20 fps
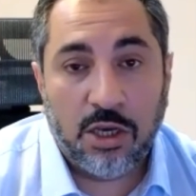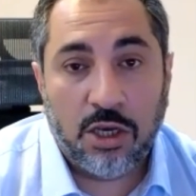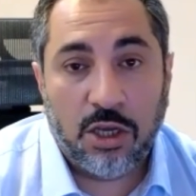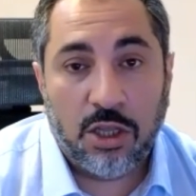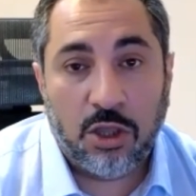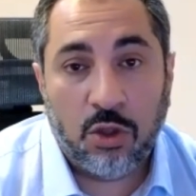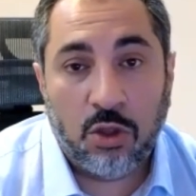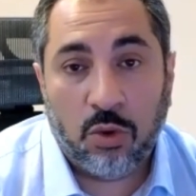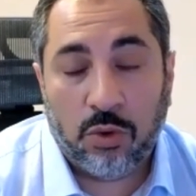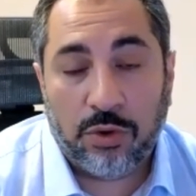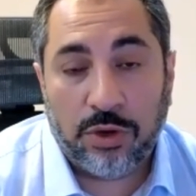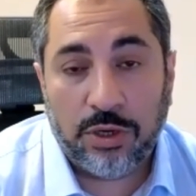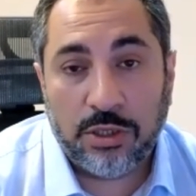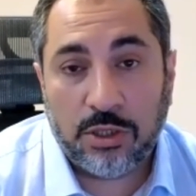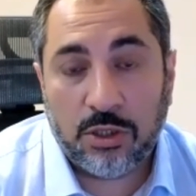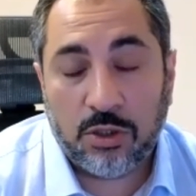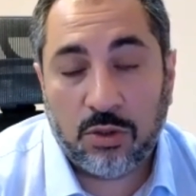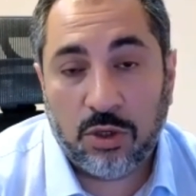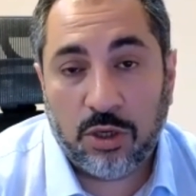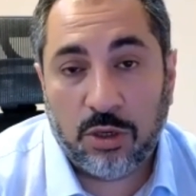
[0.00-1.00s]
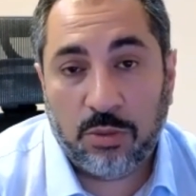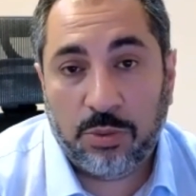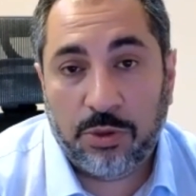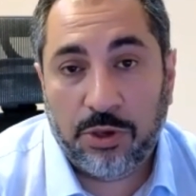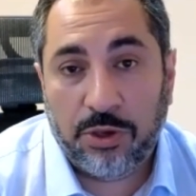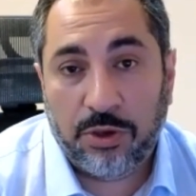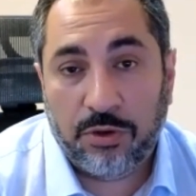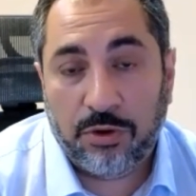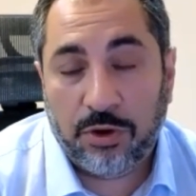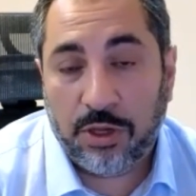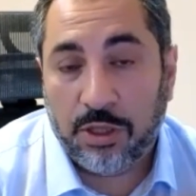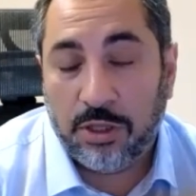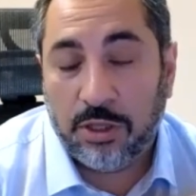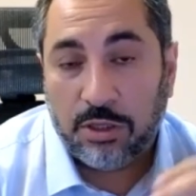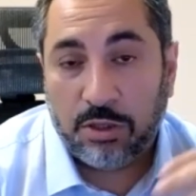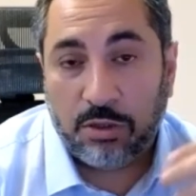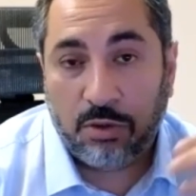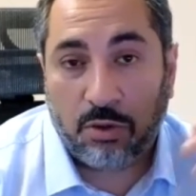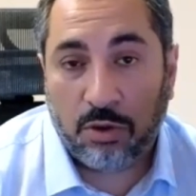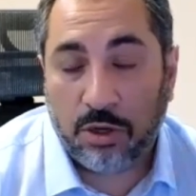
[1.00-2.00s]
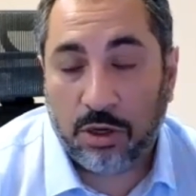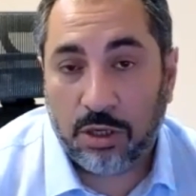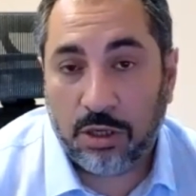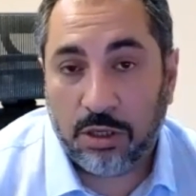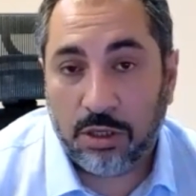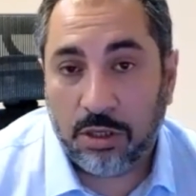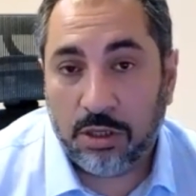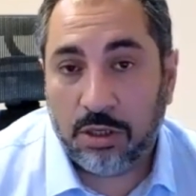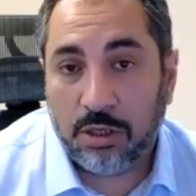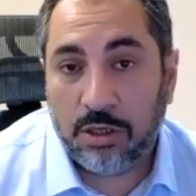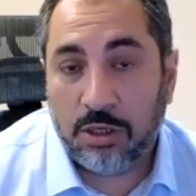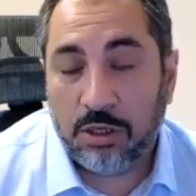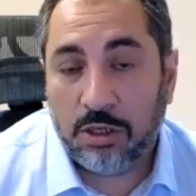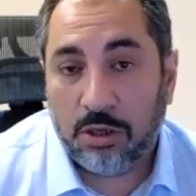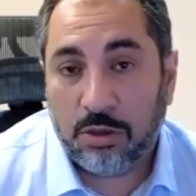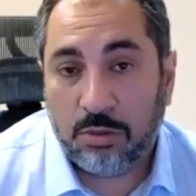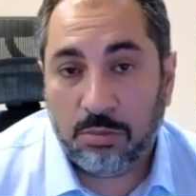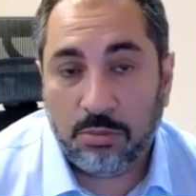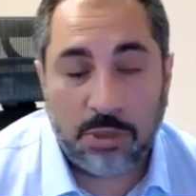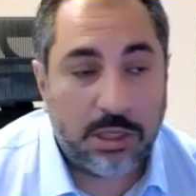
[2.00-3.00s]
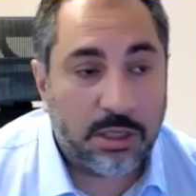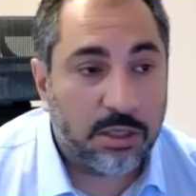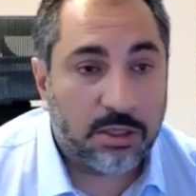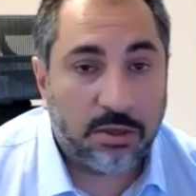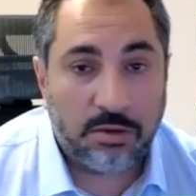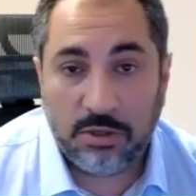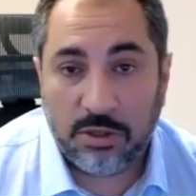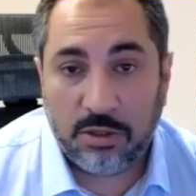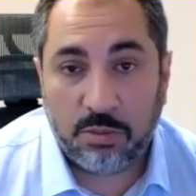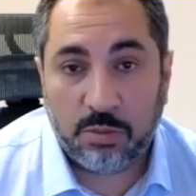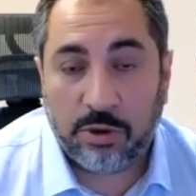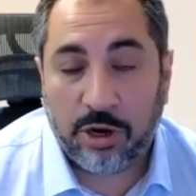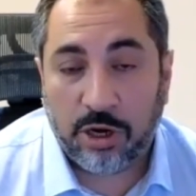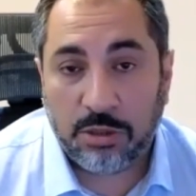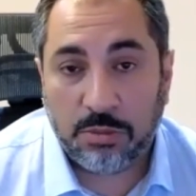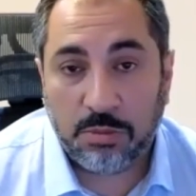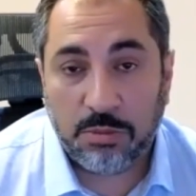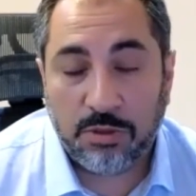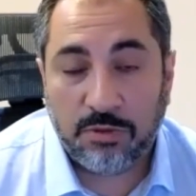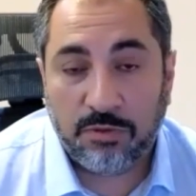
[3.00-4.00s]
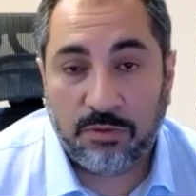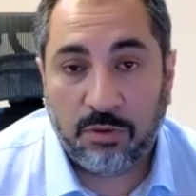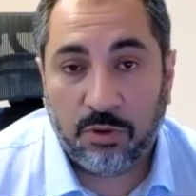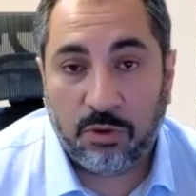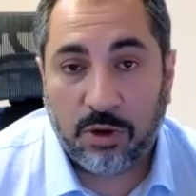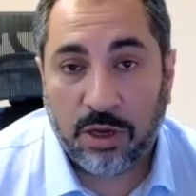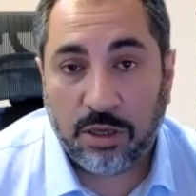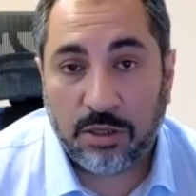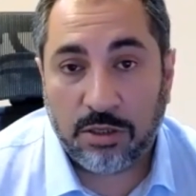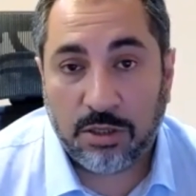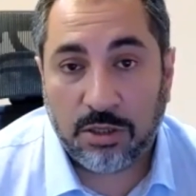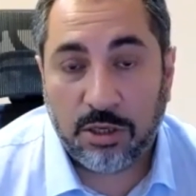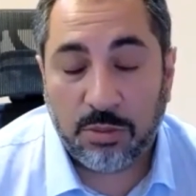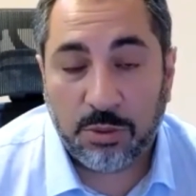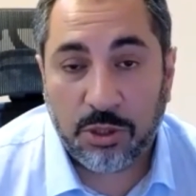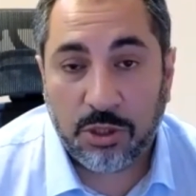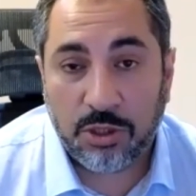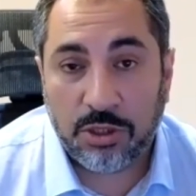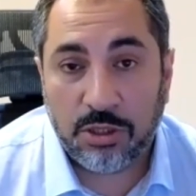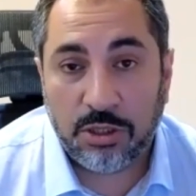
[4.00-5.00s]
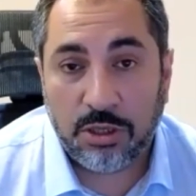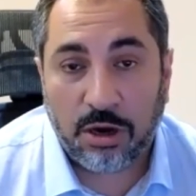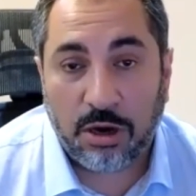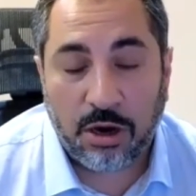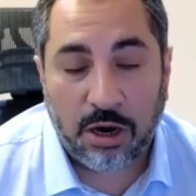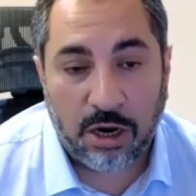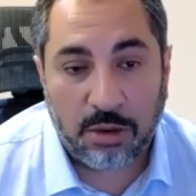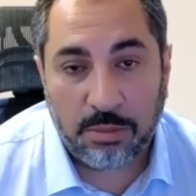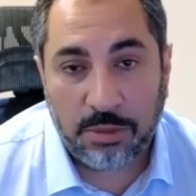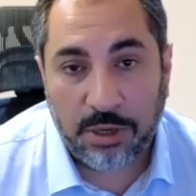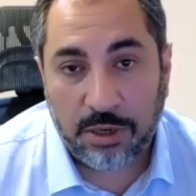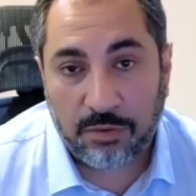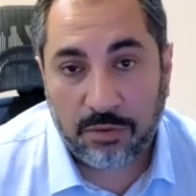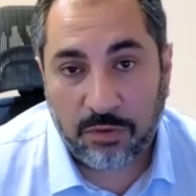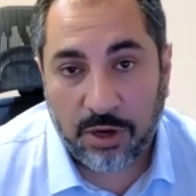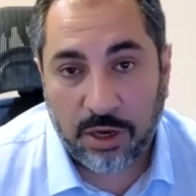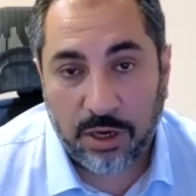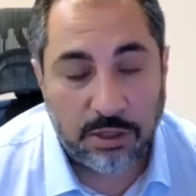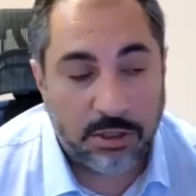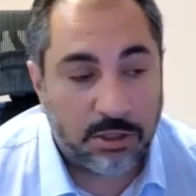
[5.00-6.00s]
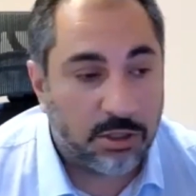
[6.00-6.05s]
notice to appear in the local military department for conscription in the army, right?